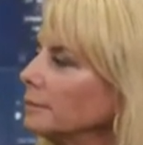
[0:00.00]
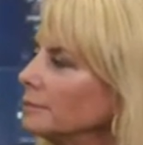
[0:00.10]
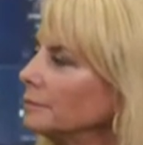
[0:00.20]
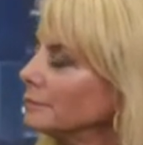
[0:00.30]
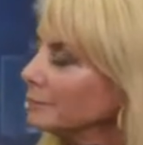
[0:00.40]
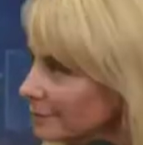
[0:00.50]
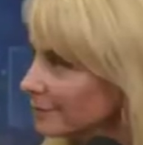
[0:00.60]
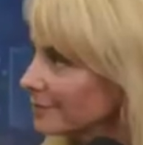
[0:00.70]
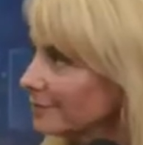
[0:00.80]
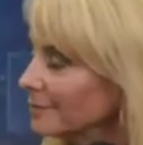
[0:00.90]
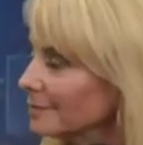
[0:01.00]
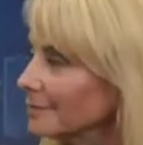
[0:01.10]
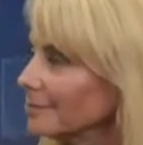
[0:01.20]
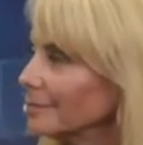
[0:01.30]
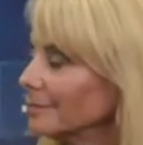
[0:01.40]

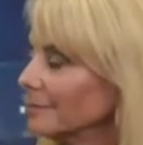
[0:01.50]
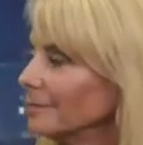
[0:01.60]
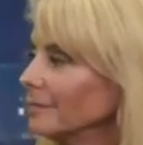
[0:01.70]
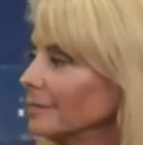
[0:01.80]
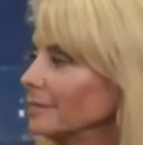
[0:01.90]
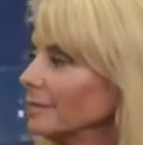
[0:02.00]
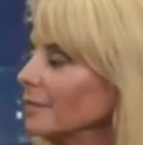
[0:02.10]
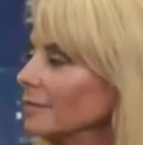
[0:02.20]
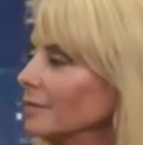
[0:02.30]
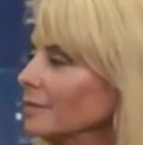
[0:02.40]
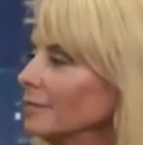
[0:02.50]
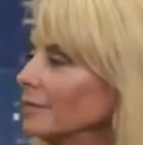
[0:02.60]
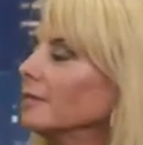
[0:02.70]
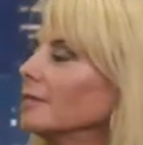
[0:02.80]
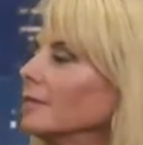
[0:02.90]

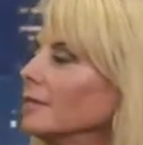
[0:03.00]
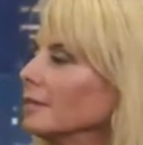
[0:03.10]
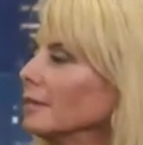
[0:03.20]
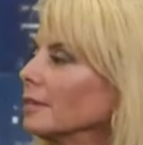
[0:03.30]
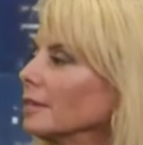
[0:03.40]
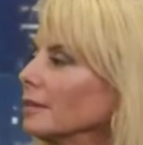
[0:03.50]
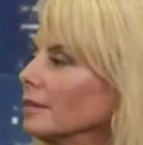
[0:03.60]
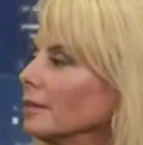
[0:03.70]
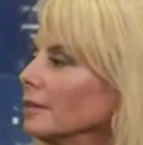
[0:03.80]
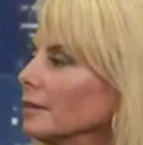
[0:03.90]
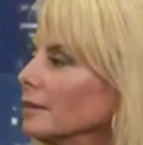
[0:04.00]
[no speech]